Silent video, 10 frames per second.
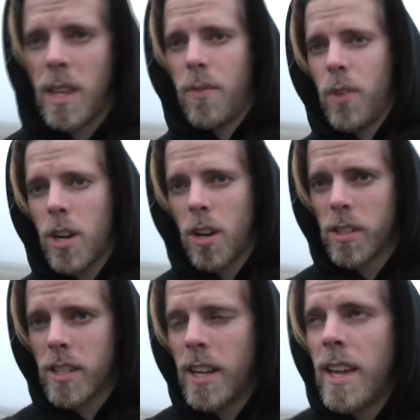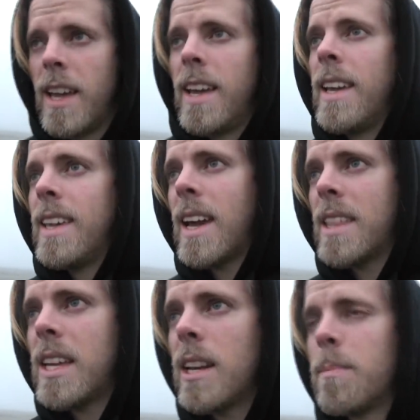If you can't, yeah,
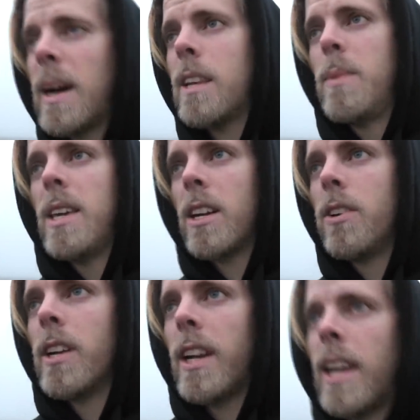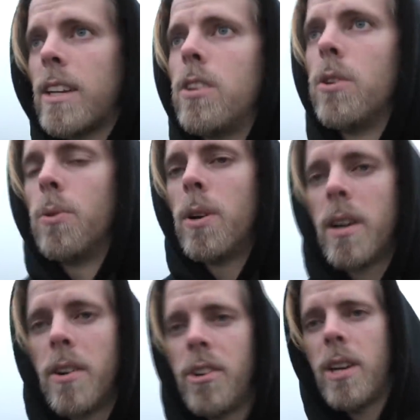then it might be a good idea to
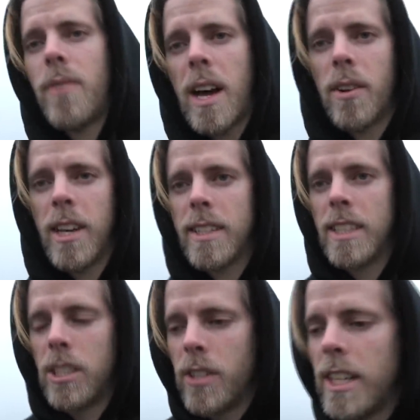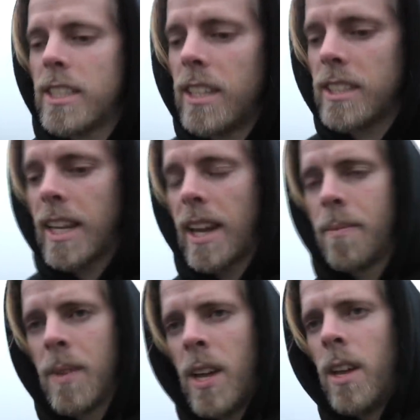reevaluate the situation and say,
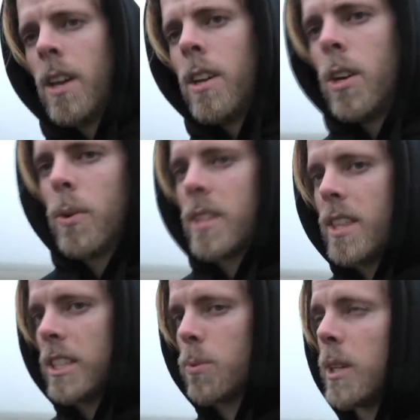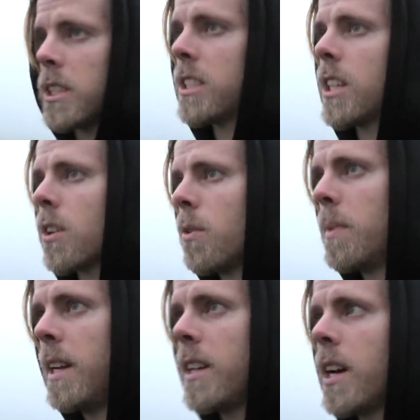you know what, this was
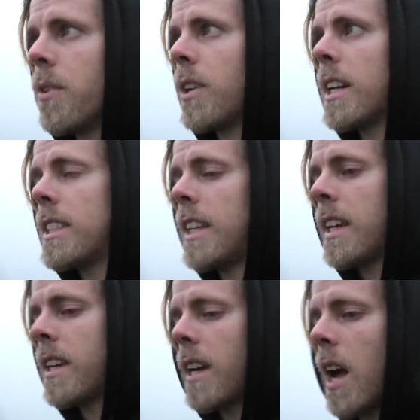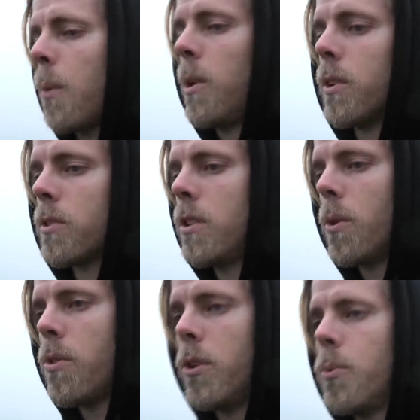completely unrealistic, I will not
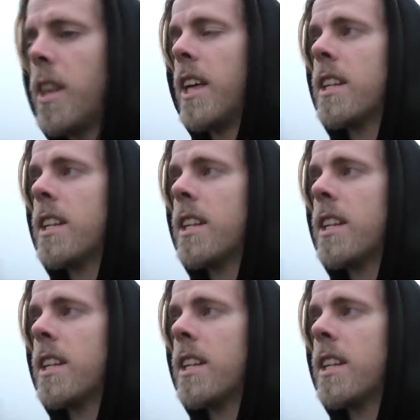go through with